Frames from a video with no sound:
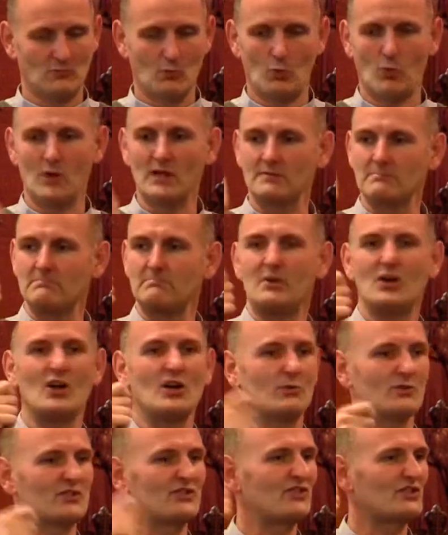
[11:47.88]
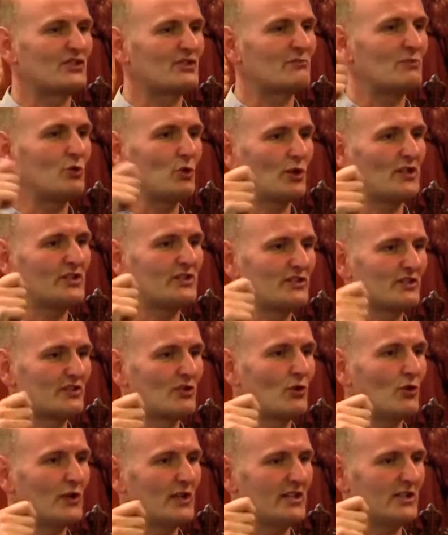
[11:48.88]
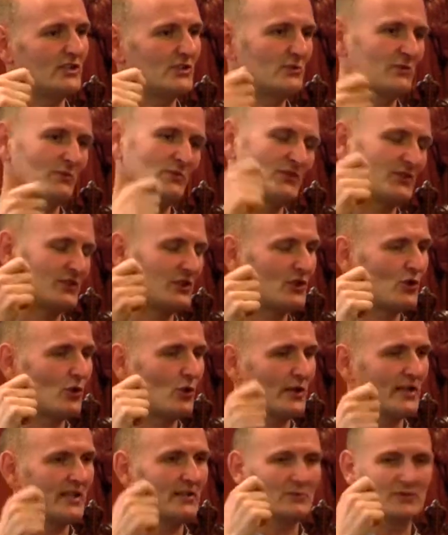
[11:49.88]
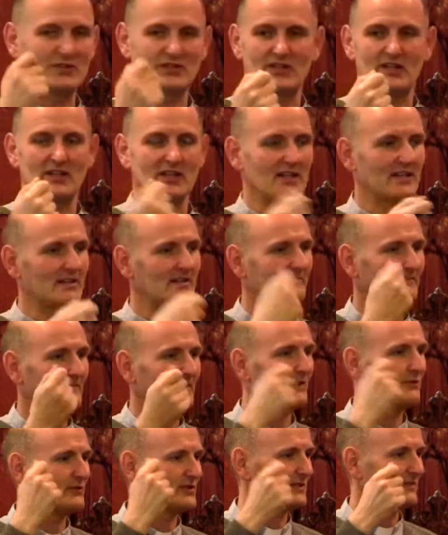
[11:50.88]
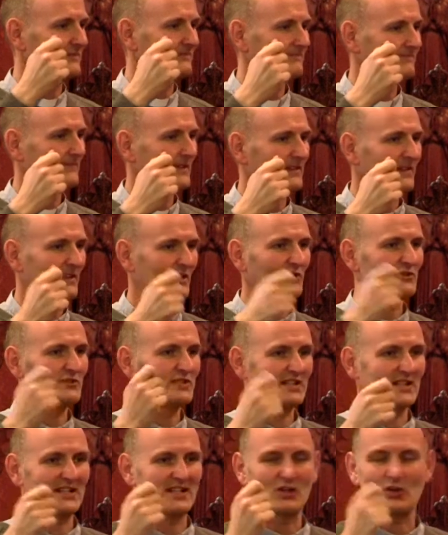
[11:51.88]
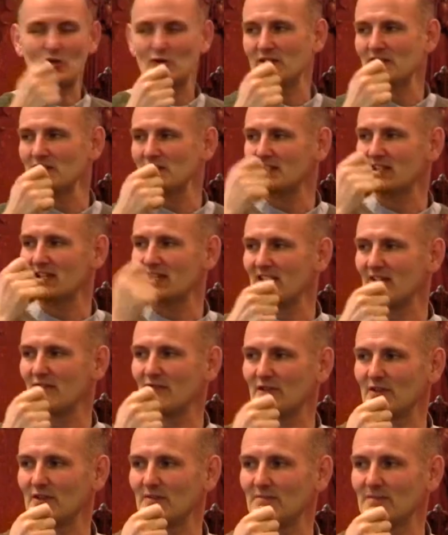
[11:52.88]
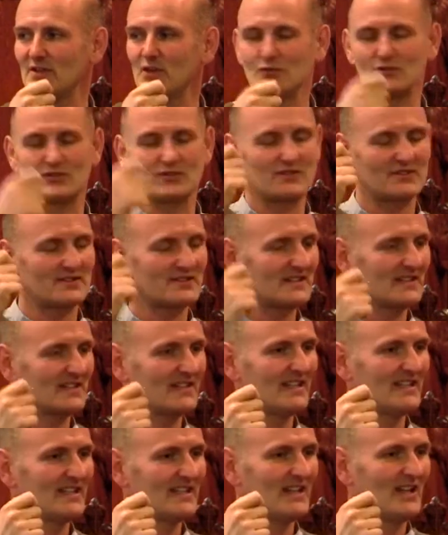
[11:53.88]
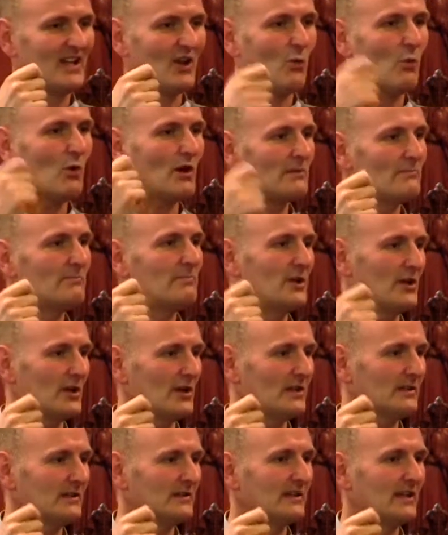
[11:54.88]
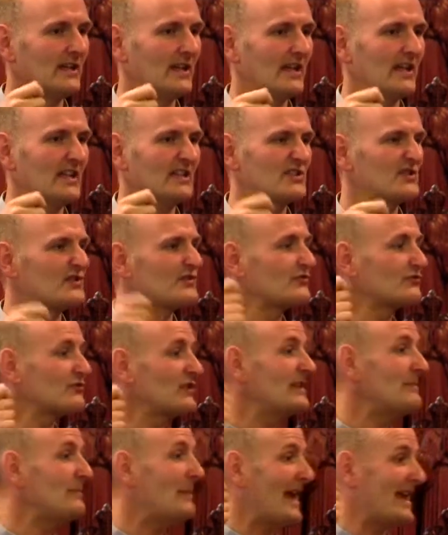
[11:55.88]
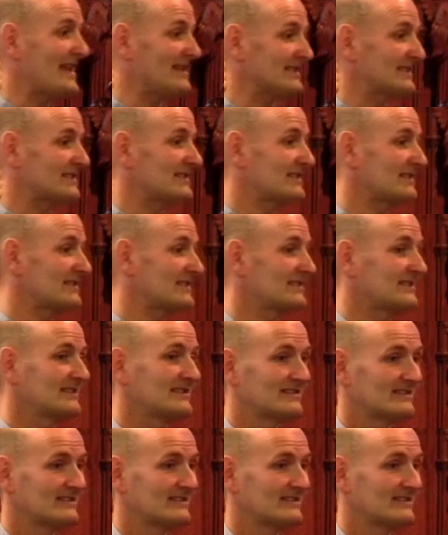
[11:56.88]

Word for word: One birr was the smallest coinage. It wasn't a coin, it was a, it was, um, they don't deal in coins, they have um, notes. One birr is three pence.